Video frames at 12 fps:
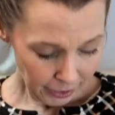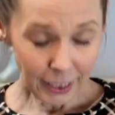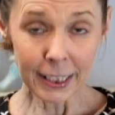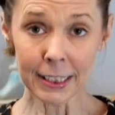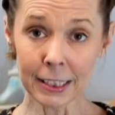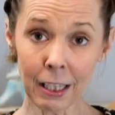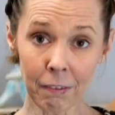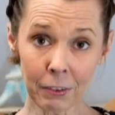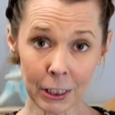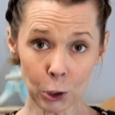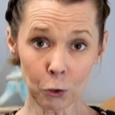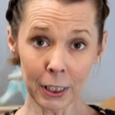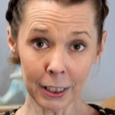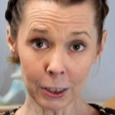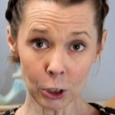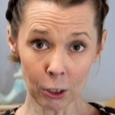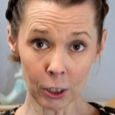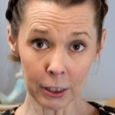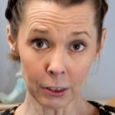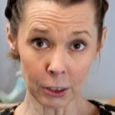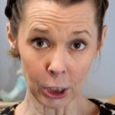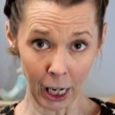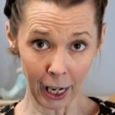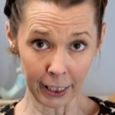this lovely Trina Turk
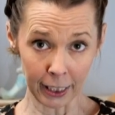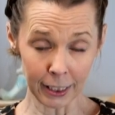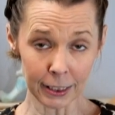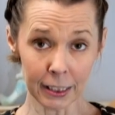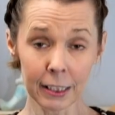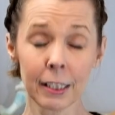jacket.